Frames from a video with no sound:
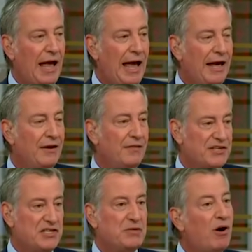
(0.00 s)
And
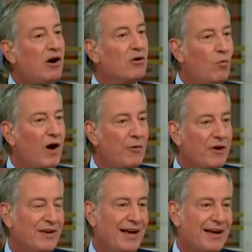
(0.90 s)
this is part of why
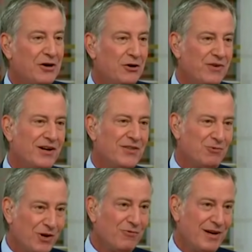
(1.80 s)
we've got COVID on the
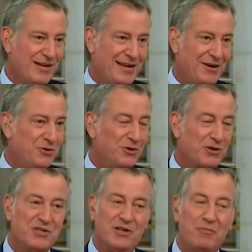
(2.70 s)
run right now in New
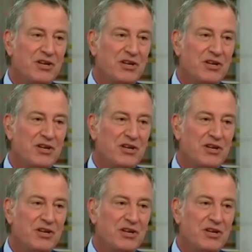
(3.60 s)
York City.